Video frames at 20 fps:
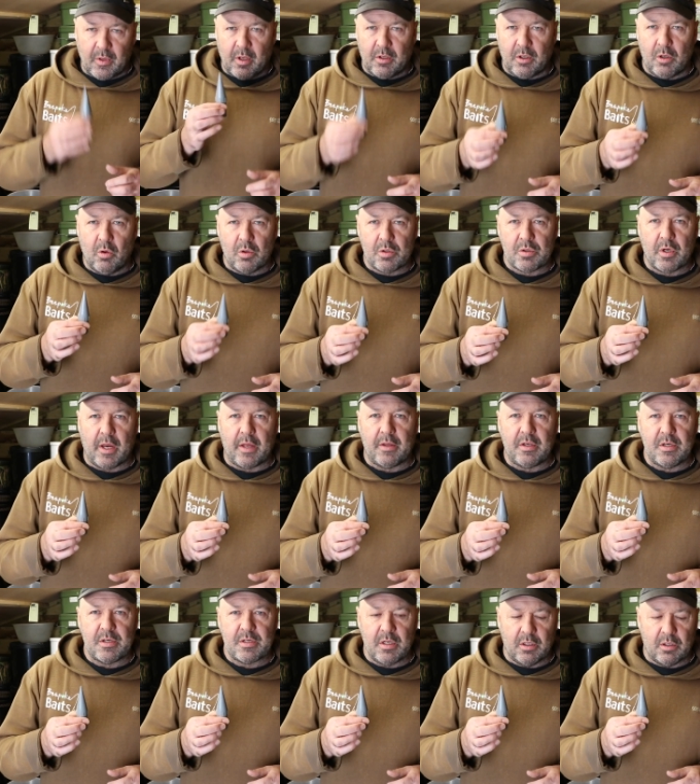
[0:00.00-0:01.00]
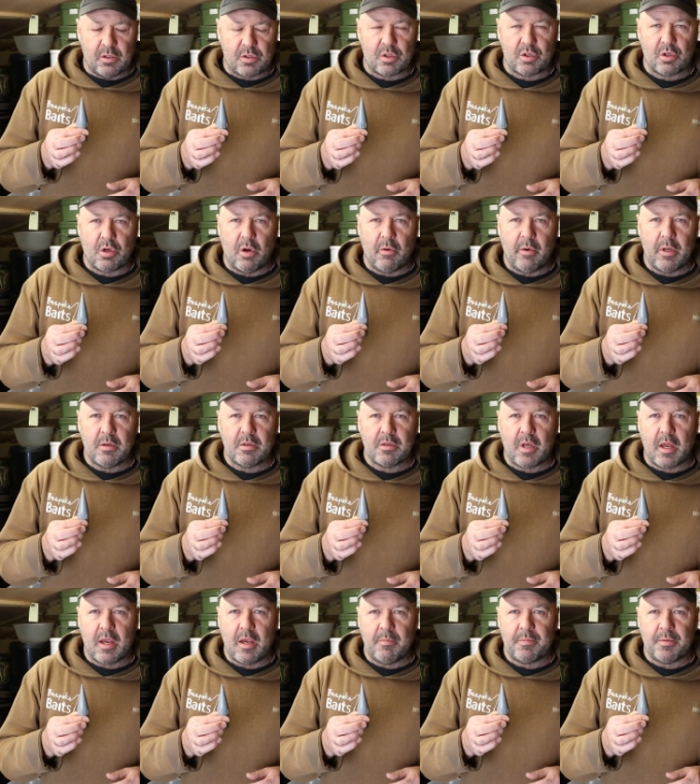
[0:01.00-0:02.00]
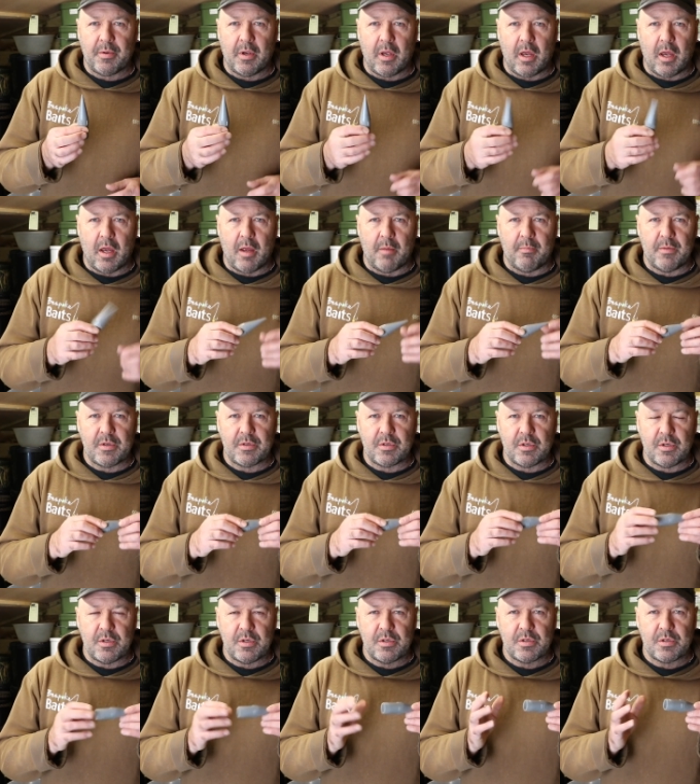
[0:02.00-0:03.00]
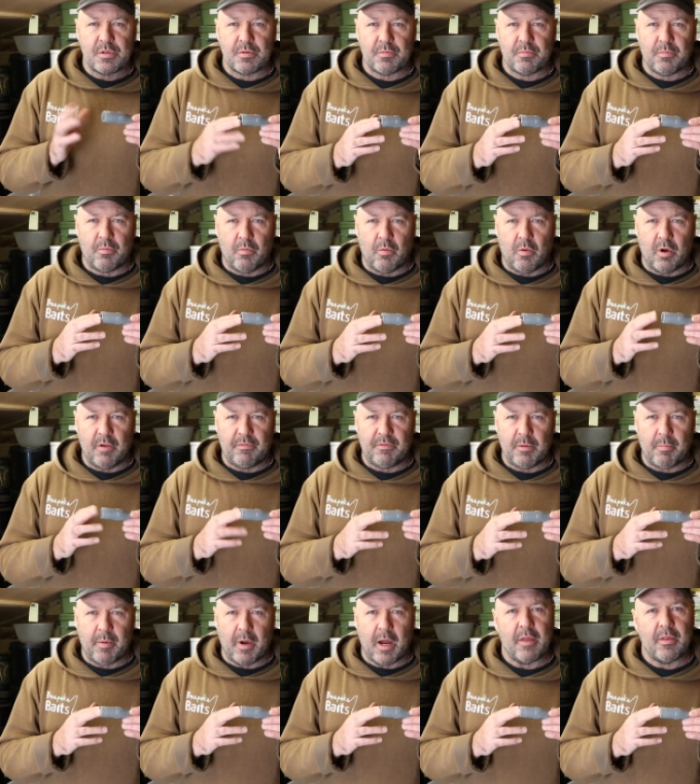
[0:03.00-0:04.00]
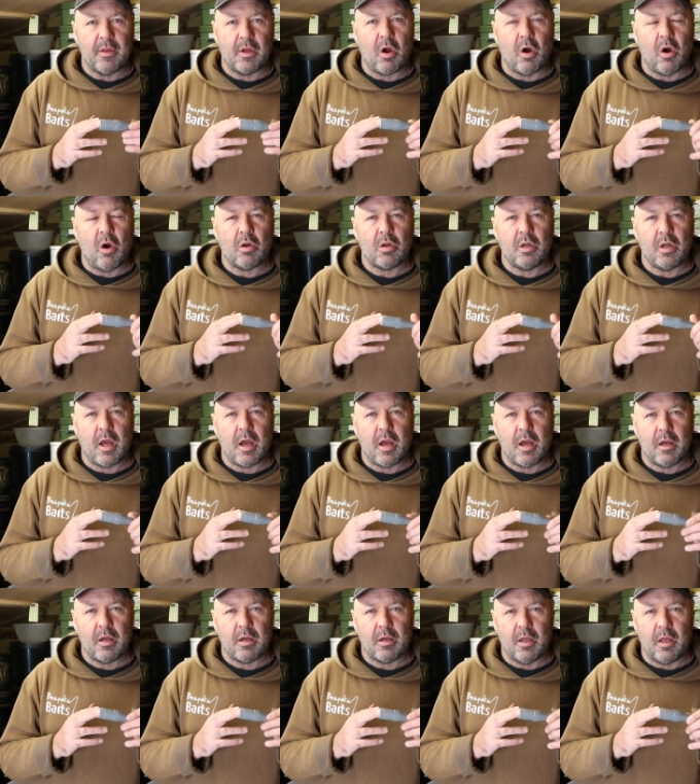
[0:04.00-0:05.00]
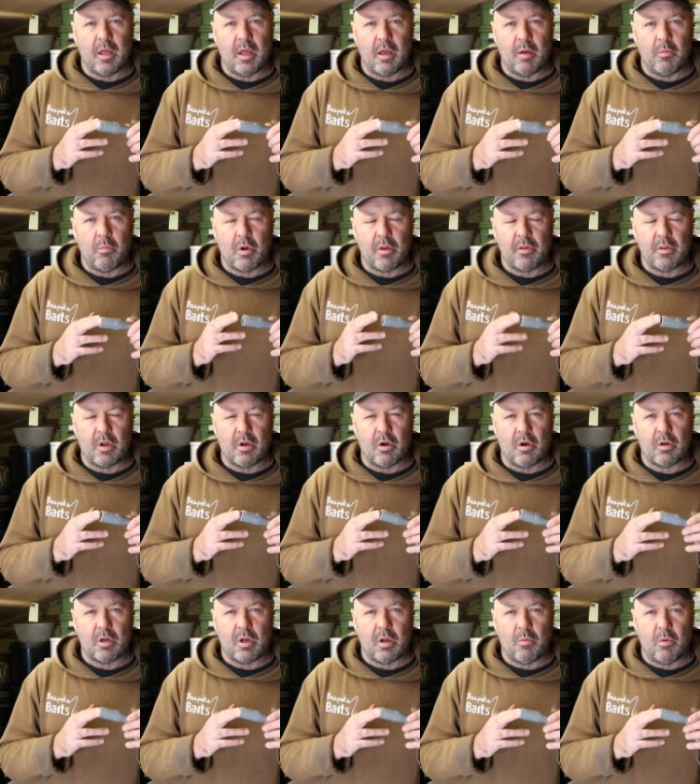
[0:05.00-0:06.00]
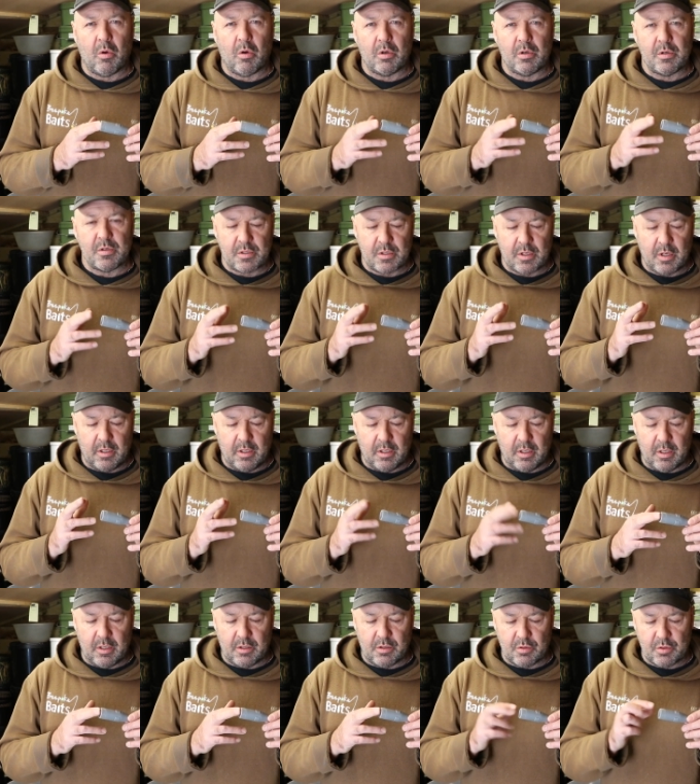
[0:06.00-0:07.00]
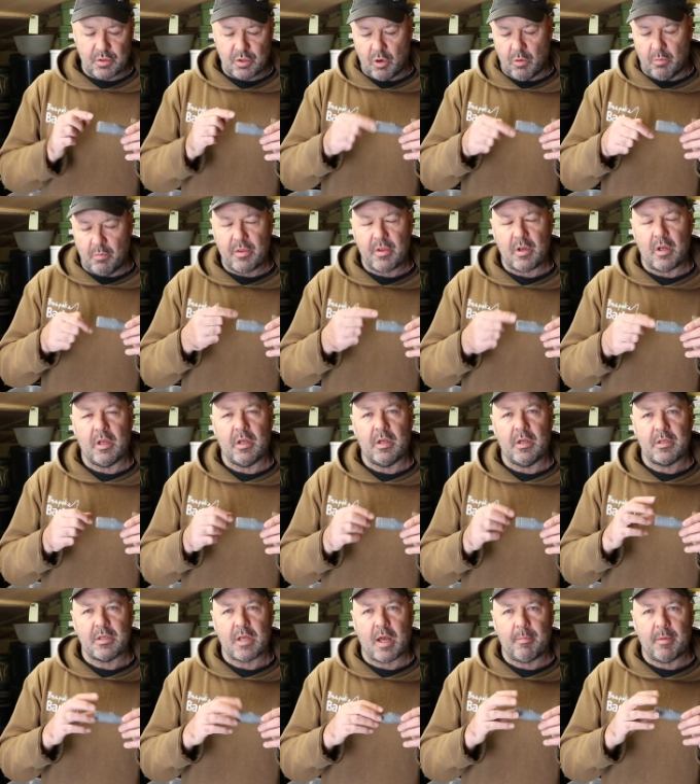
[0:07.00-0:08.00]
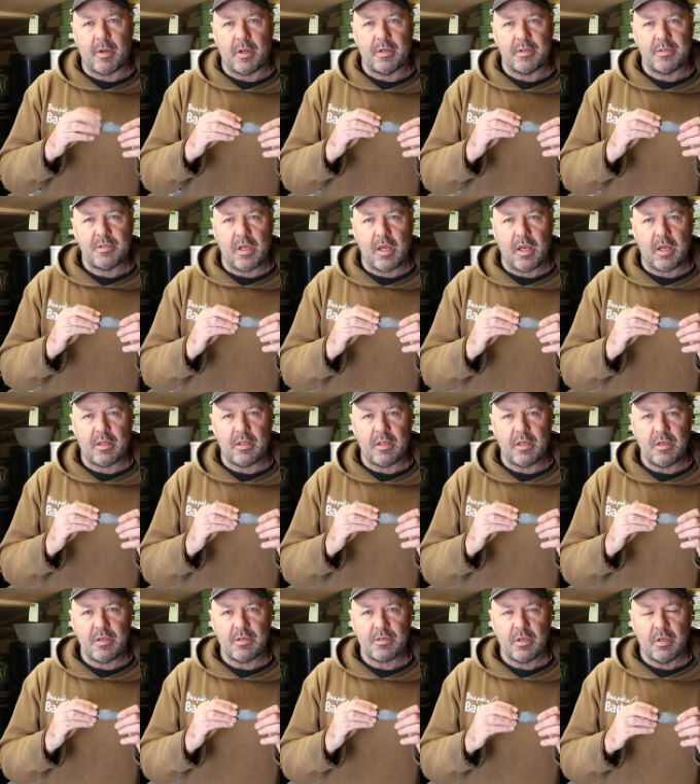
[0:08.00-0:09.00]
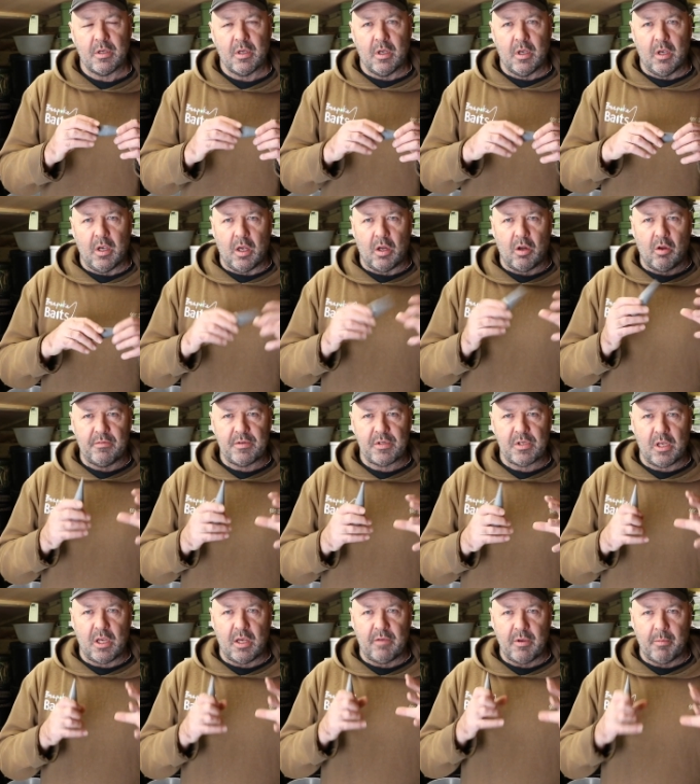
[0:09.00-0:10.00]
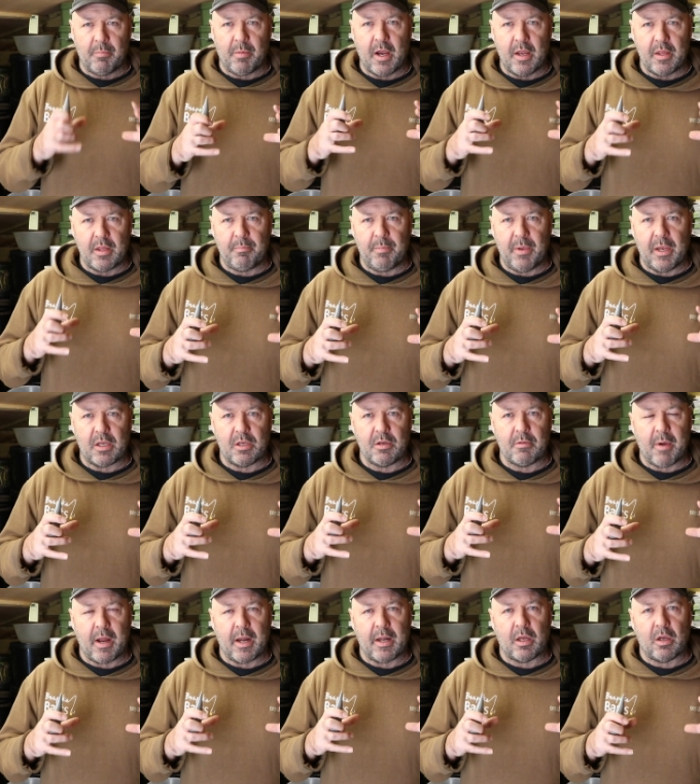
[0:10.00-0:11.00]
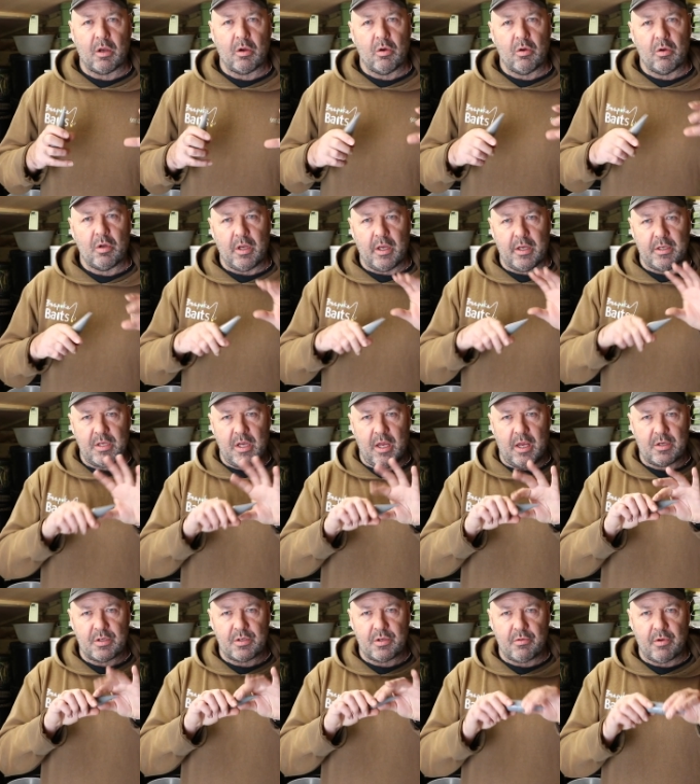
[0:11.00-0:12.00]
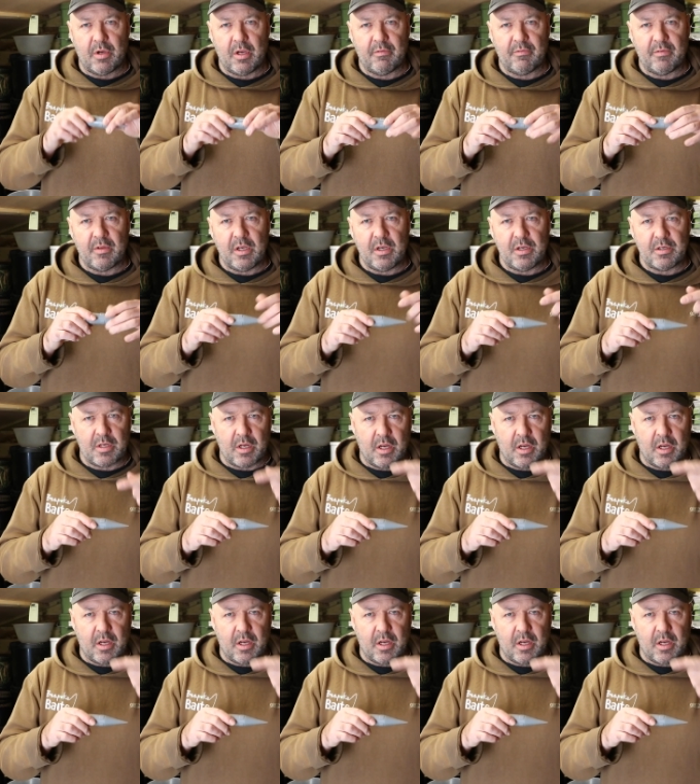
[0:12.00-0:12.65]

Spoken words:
You also get these little screw-in type. This is if you buy the Gardner, one of the Gardner ones, it does come with a little adapter to take these. And obviously if you buy the big pneumatic gun, it takes 3 of these.